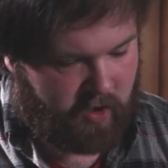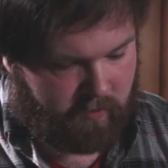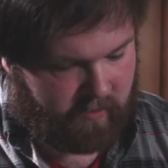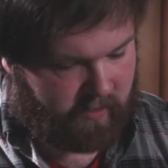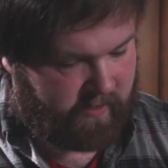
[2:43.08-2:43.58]

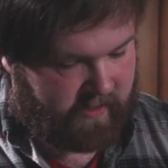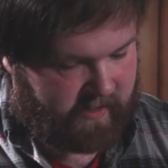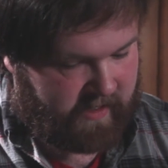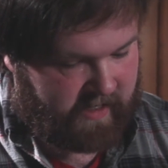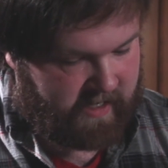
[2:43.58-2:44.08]
Cole
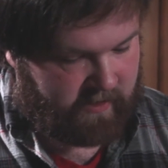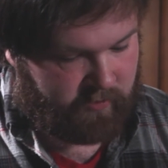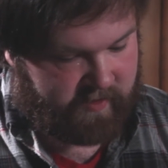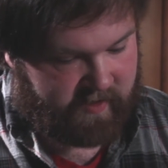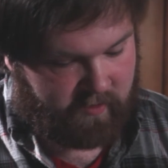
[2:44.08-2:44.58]
and
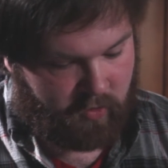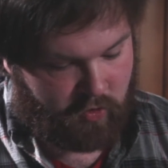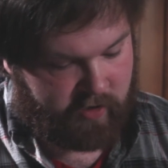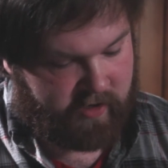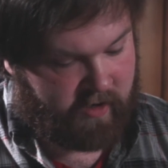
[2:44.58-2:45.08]
Lieutenant
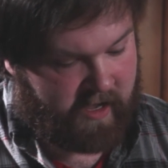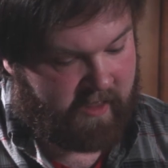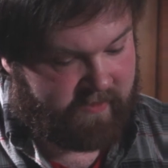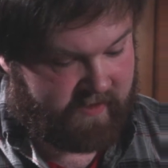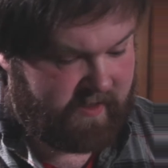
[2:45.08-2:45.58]

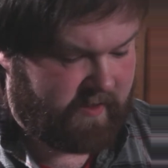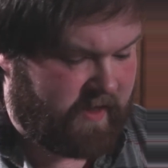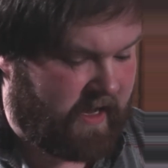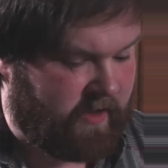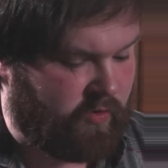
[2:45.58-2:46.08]
Laurier. These
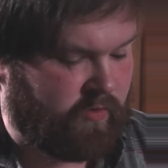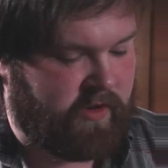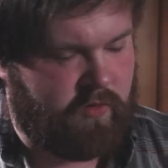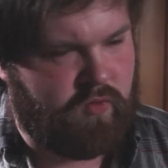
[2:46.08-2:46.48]
guys are really